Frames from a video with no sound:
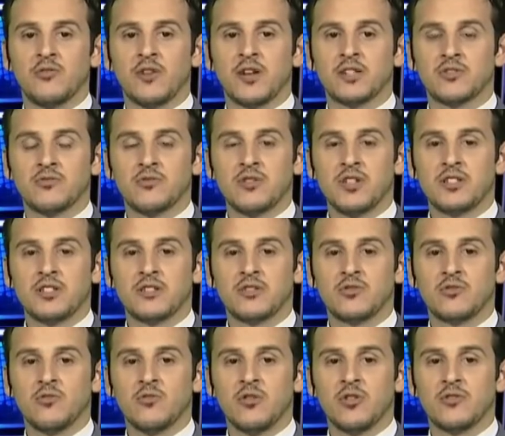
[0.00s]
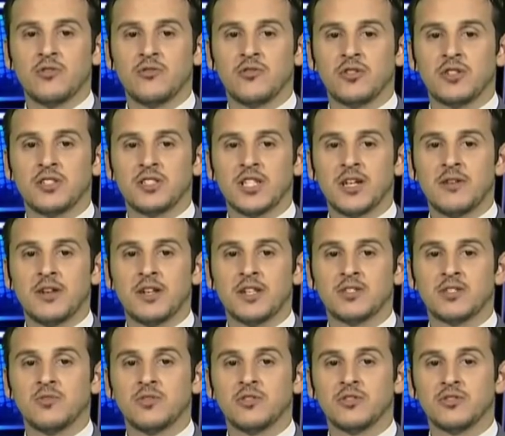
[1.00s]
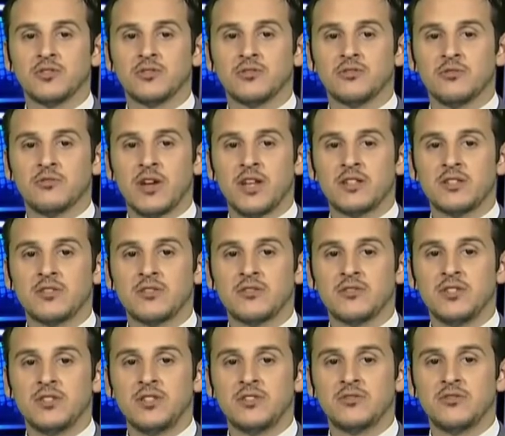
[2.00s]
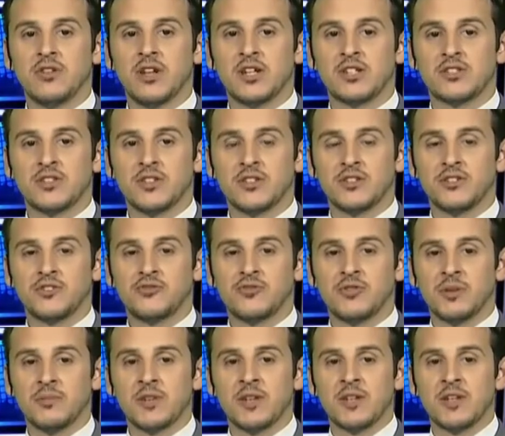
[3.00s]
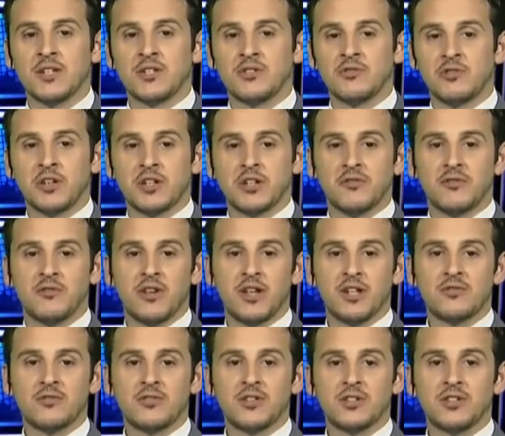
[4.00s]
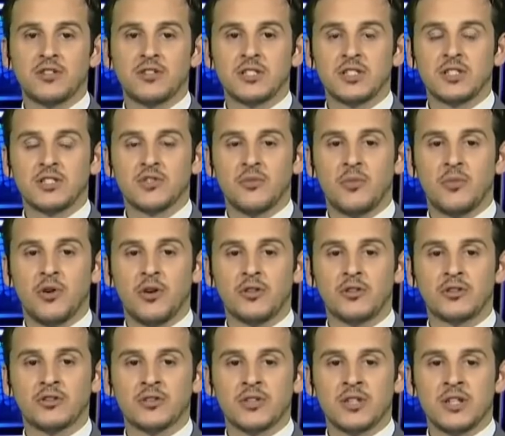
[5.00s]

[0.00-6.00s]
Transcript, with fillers: has risen to one hundred forty-seven as monsoon rains continue to lash the country, triggering flash floods in some parts.